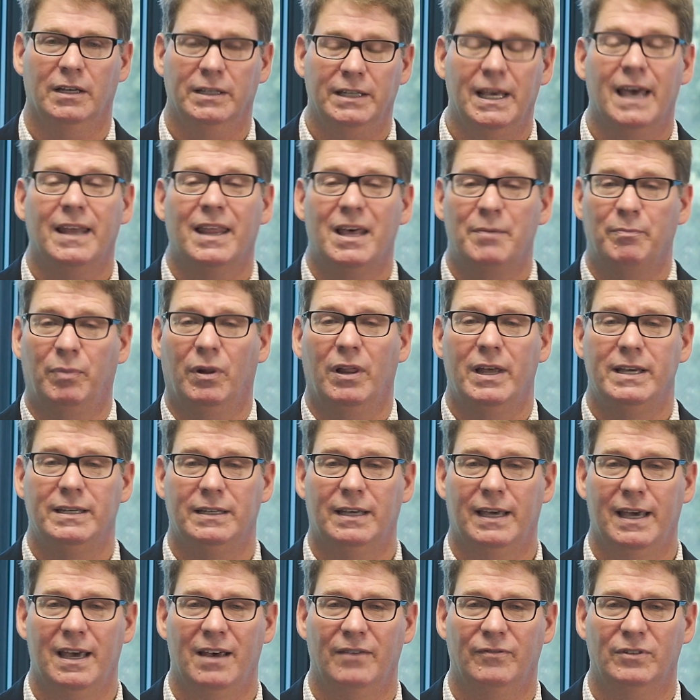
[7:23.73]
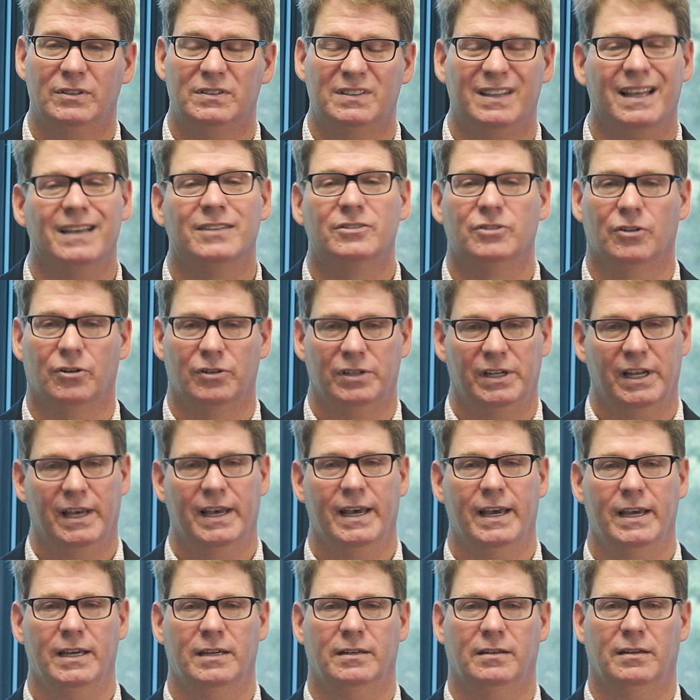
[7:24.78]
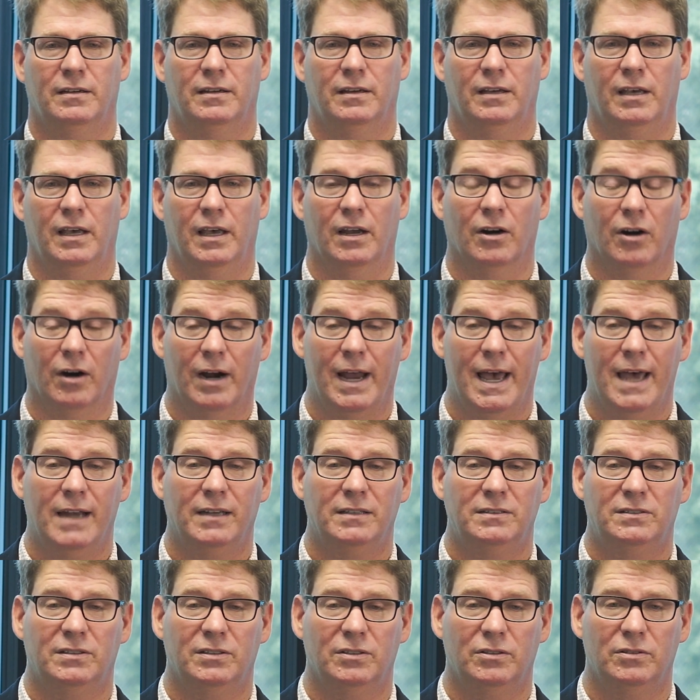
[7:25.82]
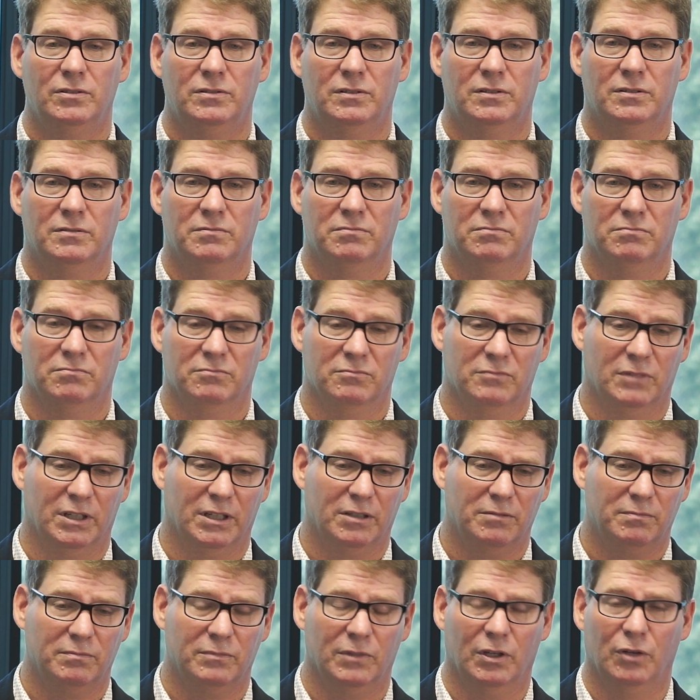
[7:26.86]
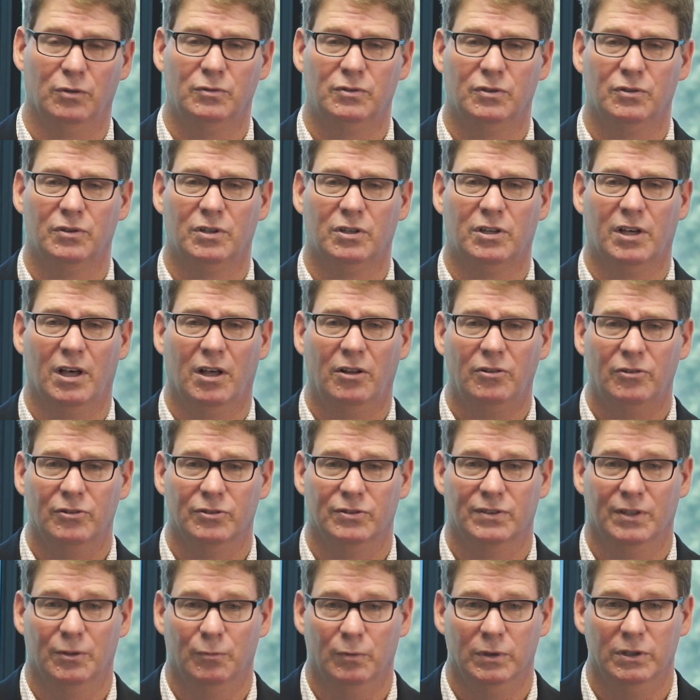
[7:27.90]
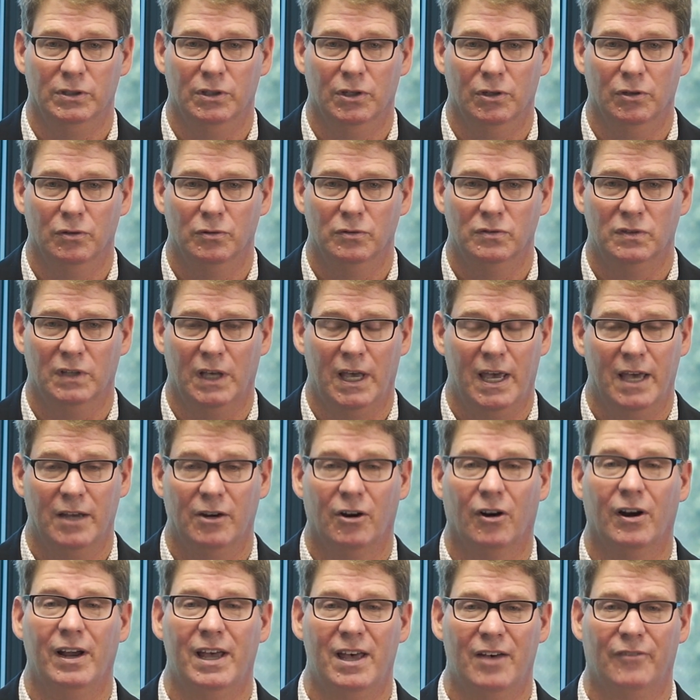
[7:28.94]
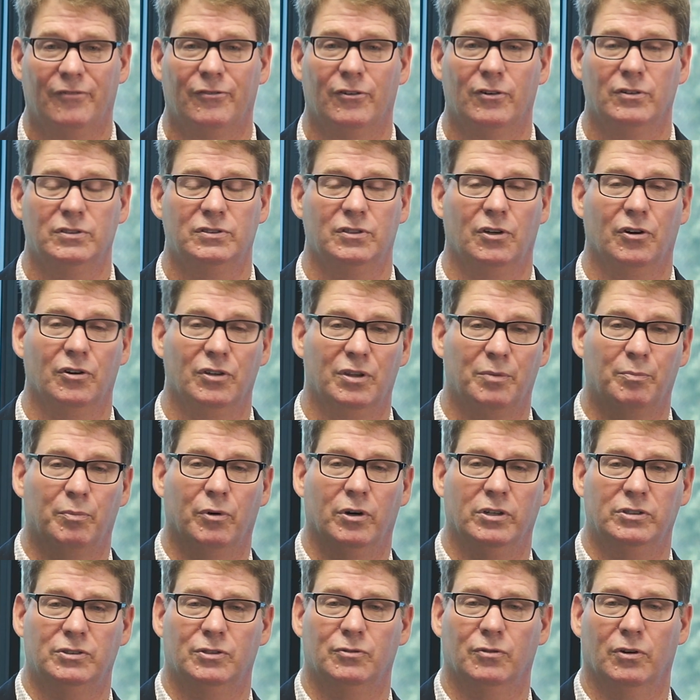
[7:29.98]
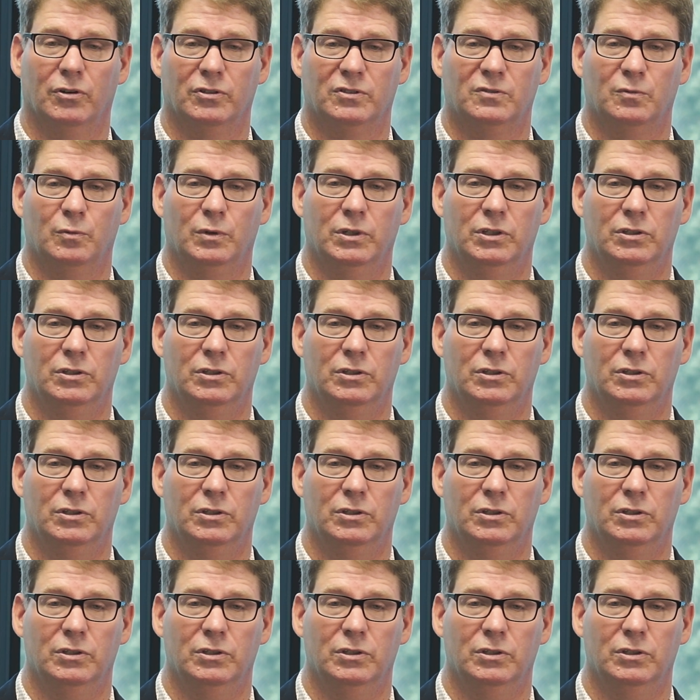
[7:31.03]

Yeah, that blank canvas, that's our day. And our attitudes, well, those are the colors that we use, and our efforts are the brushstrokes we